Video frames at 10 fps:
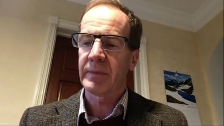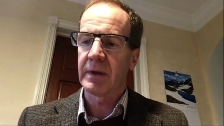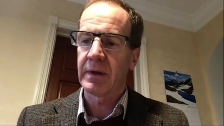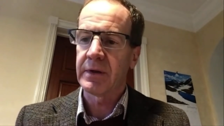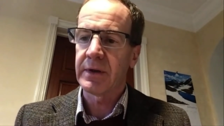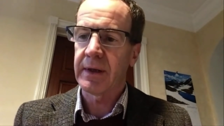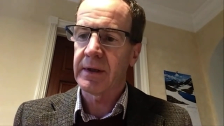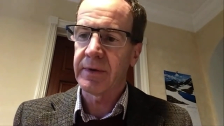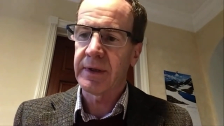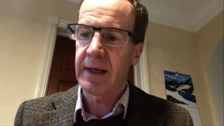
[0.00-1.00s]
the
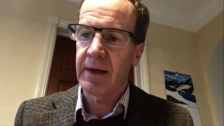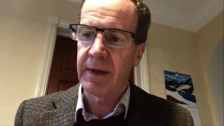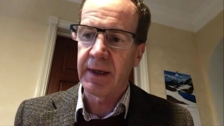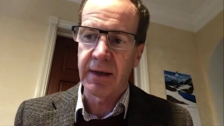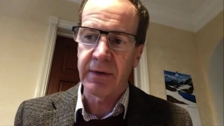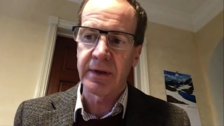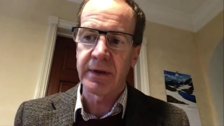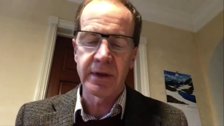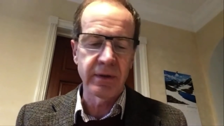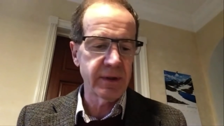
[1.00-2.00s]
contractor is carrying out
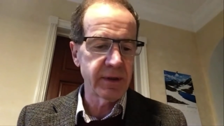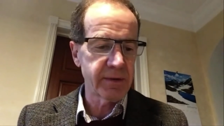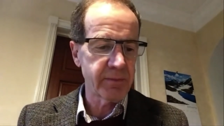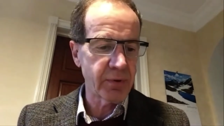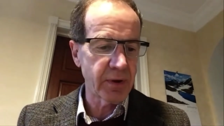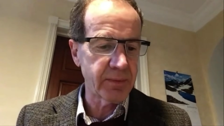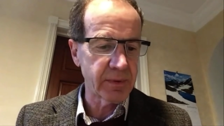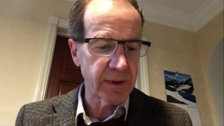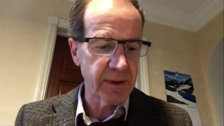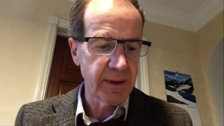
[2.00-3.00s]
his duties
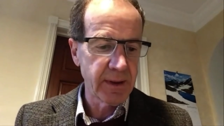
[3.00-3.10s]
properly.